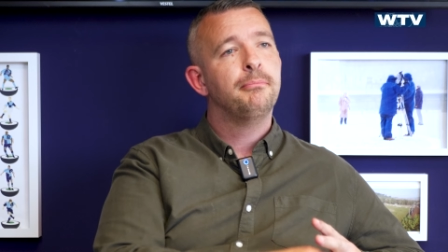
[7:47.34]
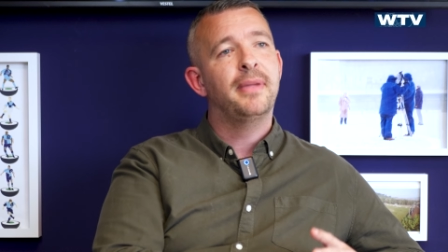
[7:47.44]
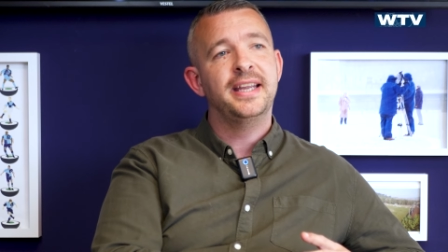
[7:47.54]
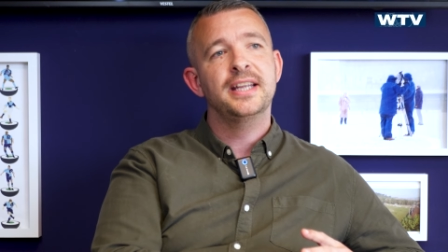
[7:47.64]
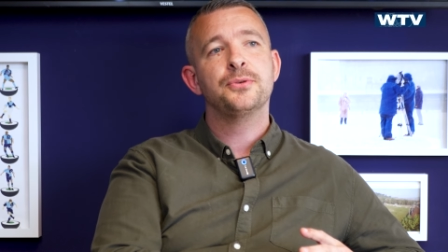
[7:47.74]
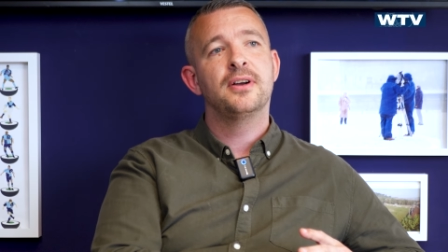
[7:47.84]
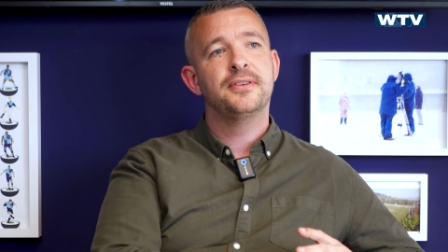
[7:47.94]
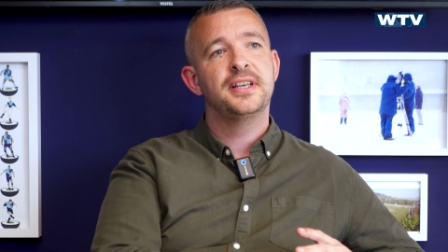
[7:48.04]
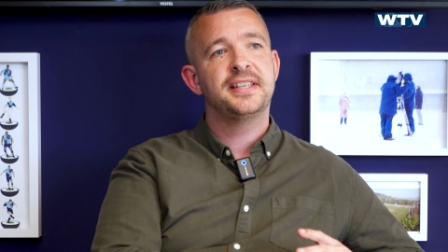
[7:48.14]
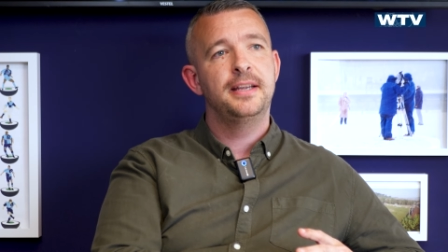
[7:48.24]
make it into our
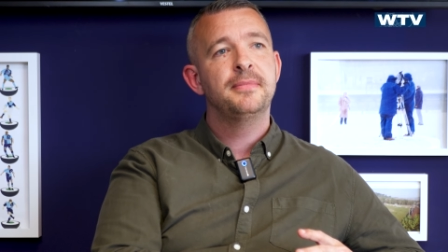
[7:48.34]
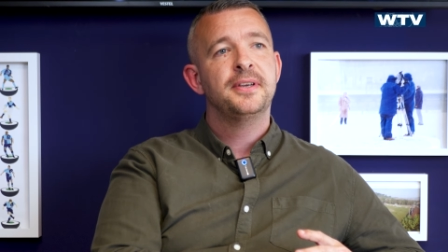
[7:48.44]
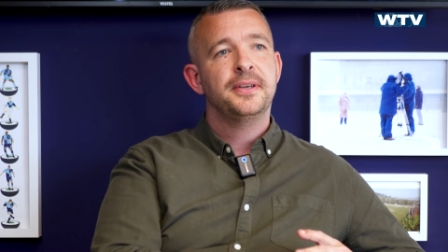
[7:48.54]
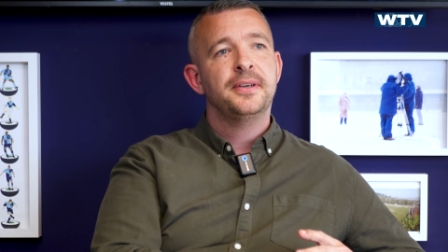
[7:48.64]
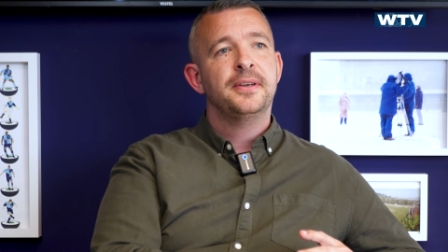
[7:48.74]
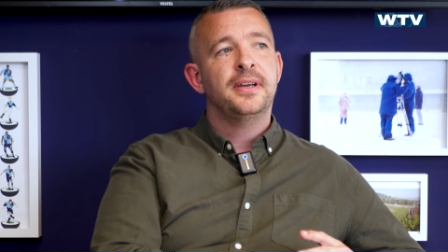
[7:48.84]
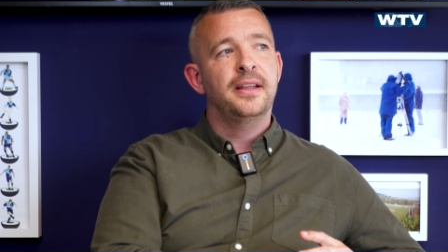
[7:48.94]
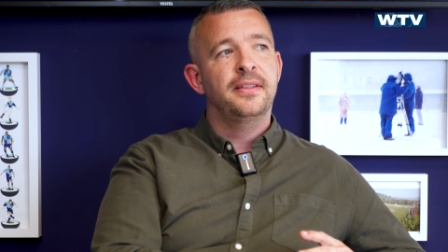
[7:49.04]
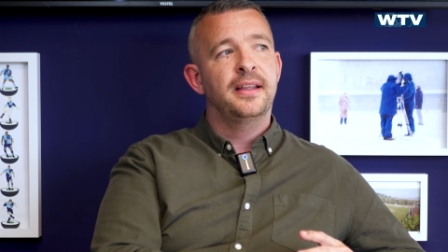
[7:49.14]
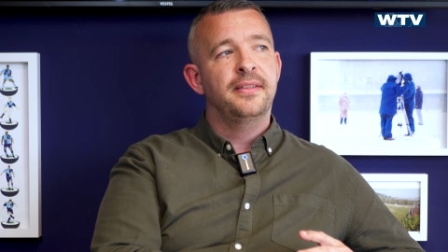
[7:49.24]
first team.
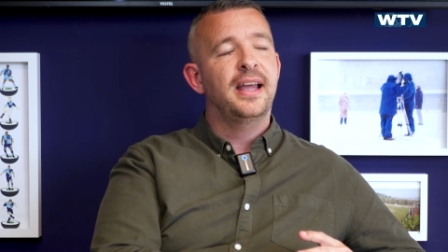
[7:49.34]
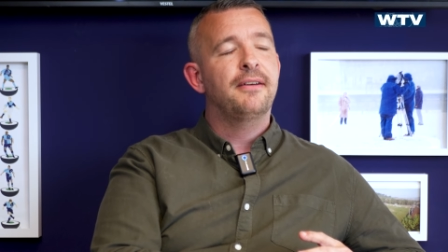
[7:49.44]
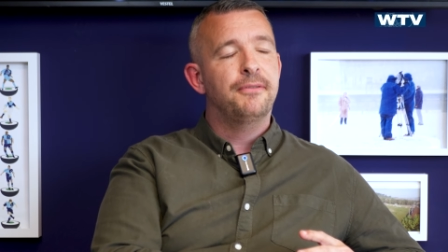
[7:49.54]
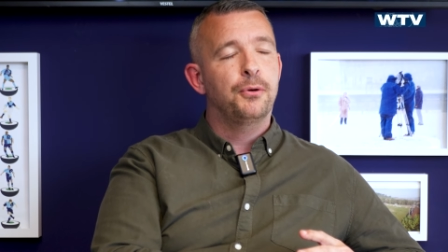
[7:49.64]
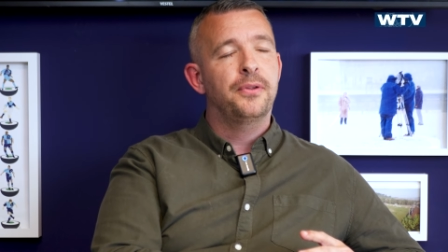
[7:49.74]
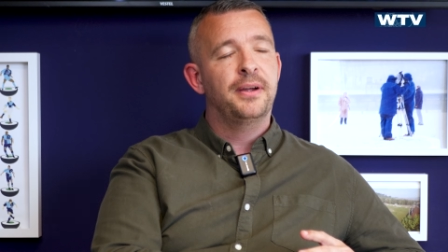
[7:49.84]
And, and therefore,